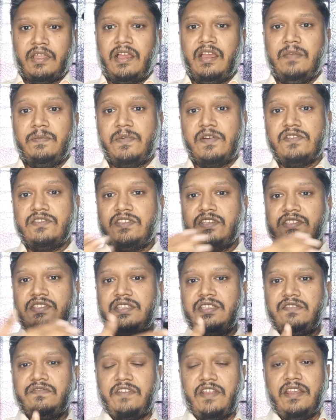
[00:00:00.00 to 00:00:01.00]
I
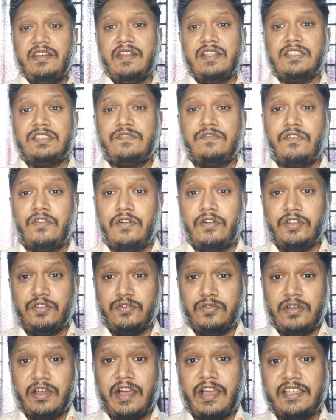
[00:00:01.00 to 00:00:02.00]
purchased this fragrance for
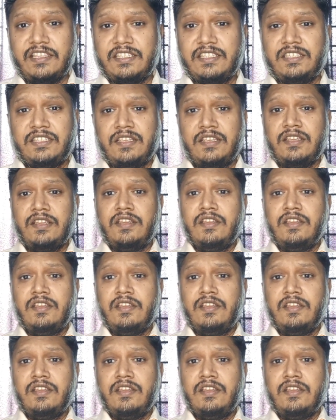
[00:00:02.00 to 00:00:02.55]
you guys